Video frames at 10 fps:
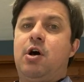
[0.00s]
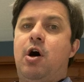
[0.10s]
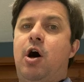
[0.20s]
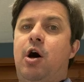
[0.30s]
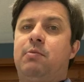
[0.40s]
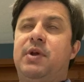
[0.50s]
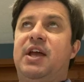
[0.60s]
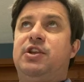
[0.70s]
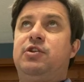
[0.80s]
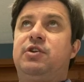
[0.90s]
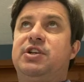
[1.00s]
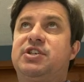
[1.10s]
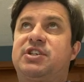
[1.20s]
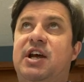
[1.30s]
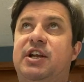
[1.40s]
and you can
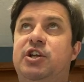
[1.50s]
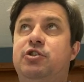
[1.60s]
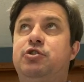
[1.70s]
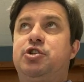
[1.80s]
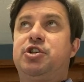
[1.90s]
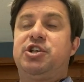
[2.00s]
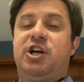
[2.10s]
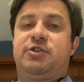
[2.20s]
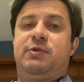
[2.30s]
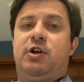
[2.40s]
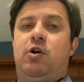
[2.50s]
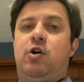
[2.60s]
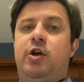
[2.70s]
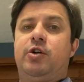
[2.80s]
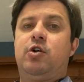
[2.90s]
just kind of use your judgment
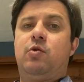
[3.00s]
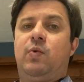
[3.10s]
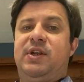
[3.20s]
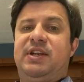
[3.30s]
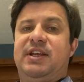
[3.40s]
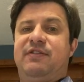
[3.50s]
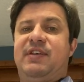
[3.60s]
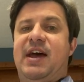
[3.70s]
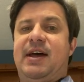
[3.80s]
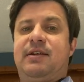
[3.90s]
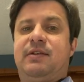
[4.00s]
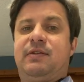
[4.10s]
on when to give that.